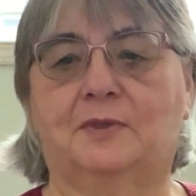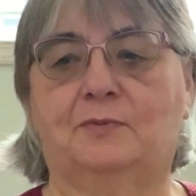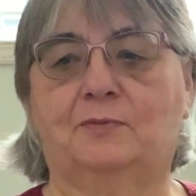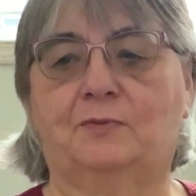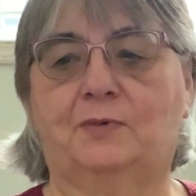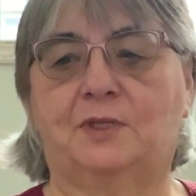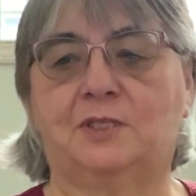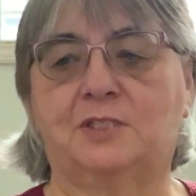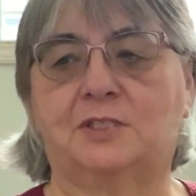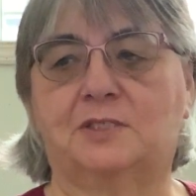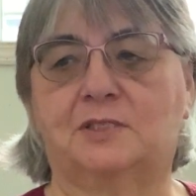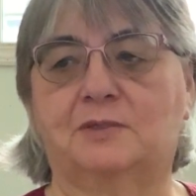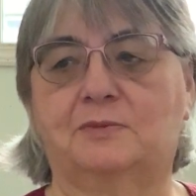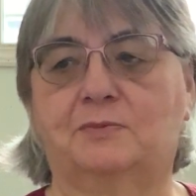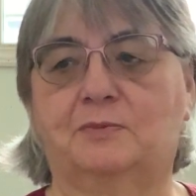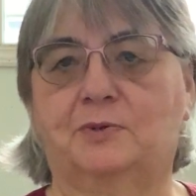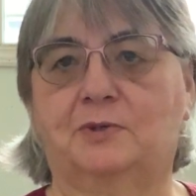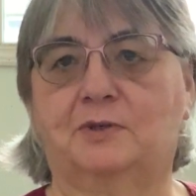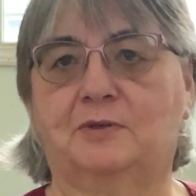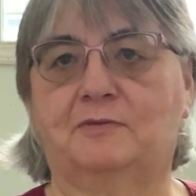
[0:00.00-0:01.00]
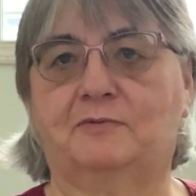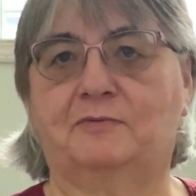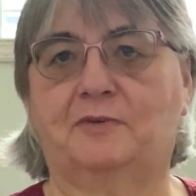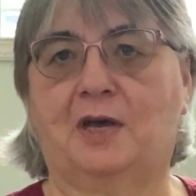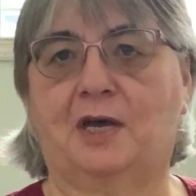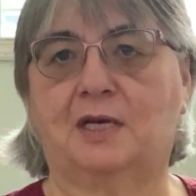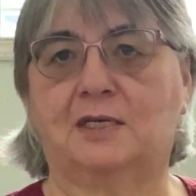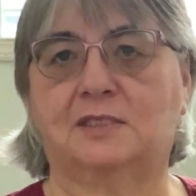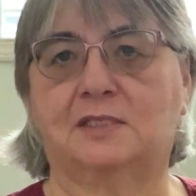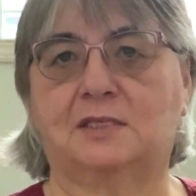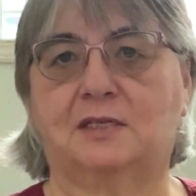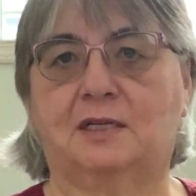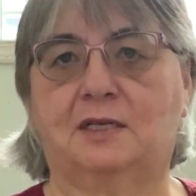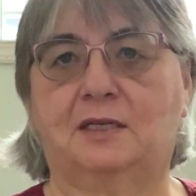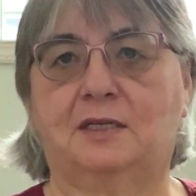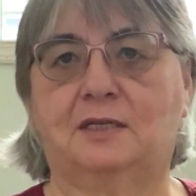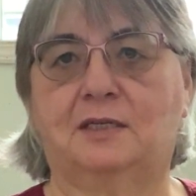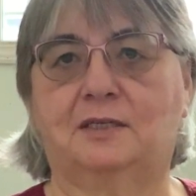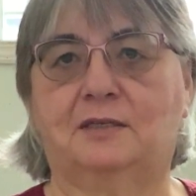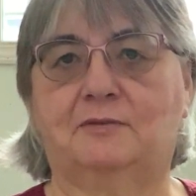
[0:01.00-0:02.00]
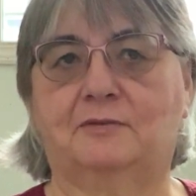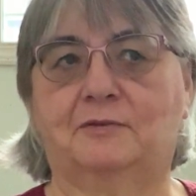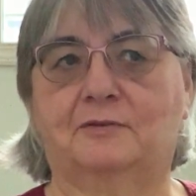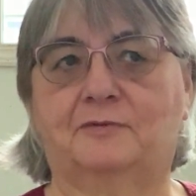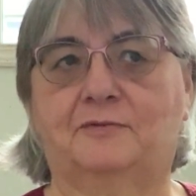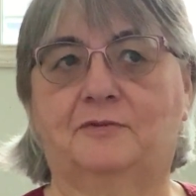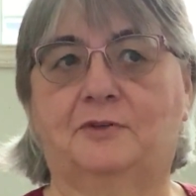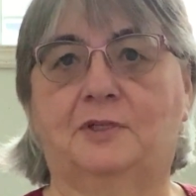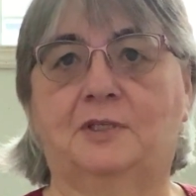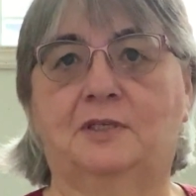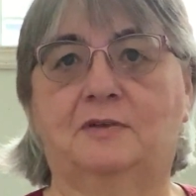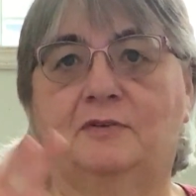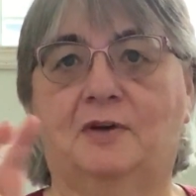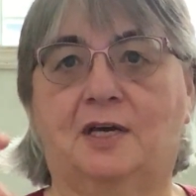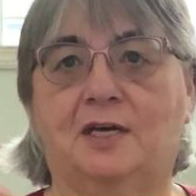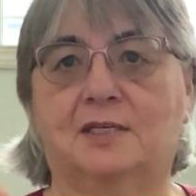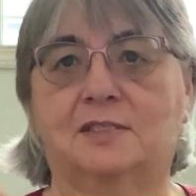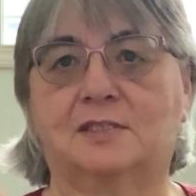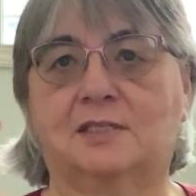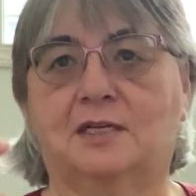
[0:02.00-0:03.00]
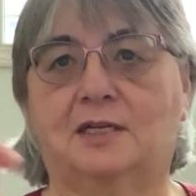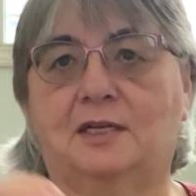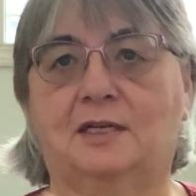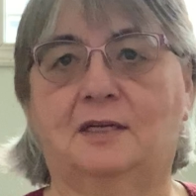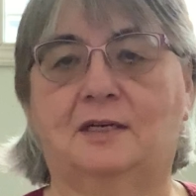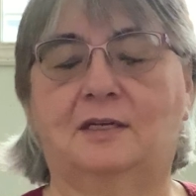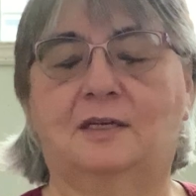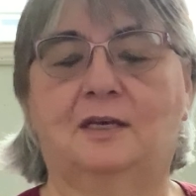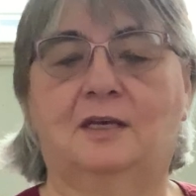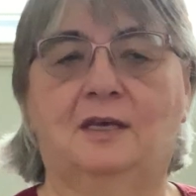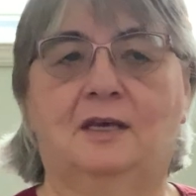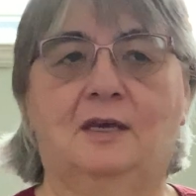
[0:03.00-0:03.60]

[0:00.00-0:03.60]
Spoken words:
Once we're vaccinated, or fully vaccinated,